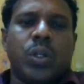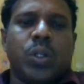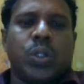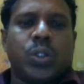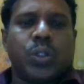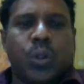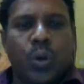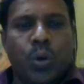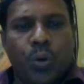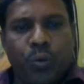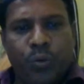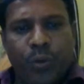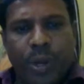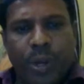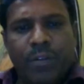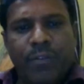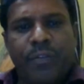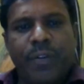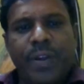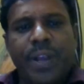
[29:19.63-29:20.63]
So
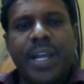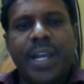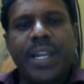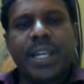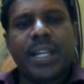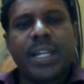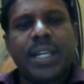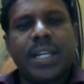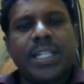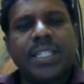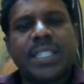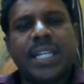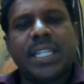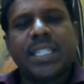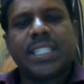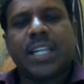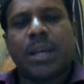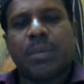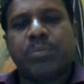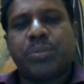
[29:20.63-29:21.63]
welfare is
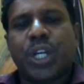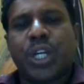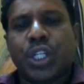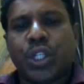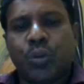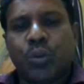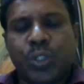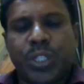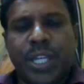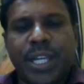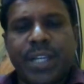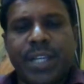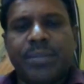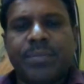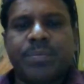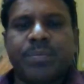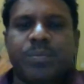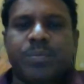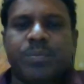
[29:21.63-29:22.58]
a subjective thing